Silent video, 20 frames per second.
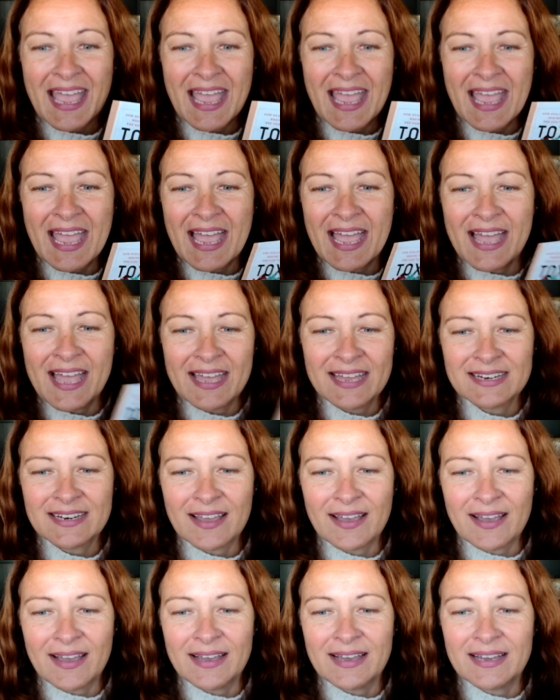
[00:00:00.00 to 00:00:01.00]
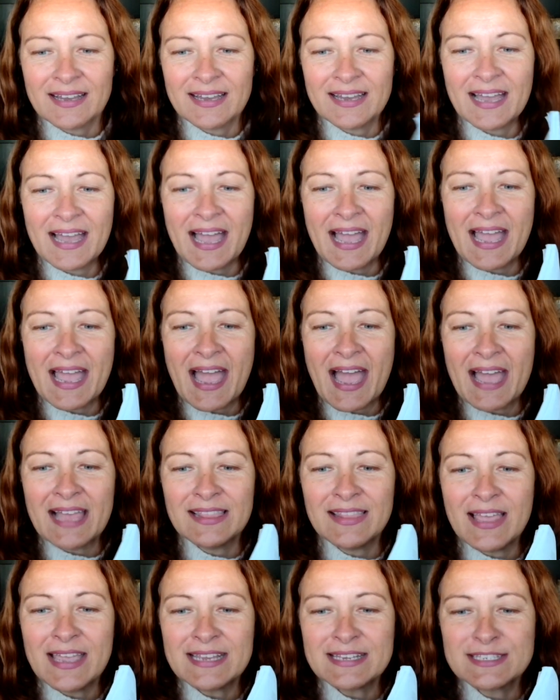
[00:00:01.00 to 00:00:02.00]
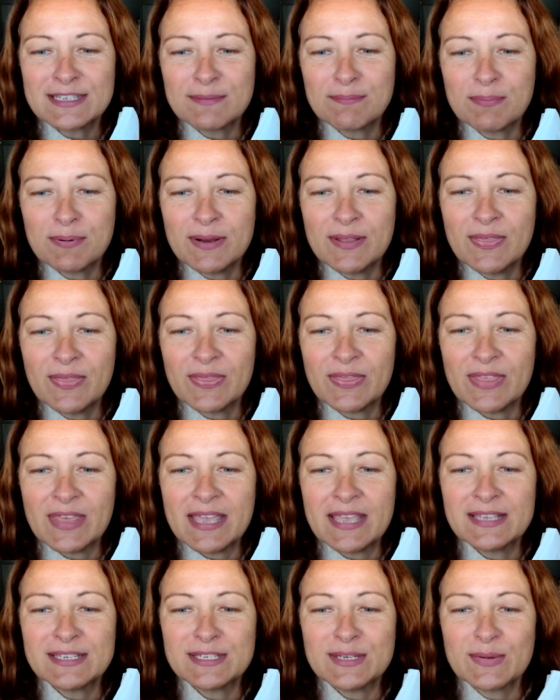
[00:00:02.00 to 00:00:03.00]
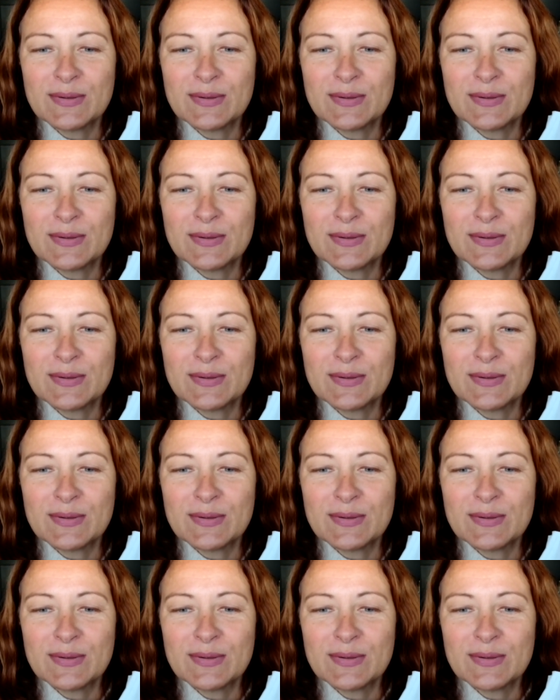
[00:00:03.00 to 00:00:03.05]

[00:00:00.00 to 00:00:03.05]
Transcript: And I like to print things.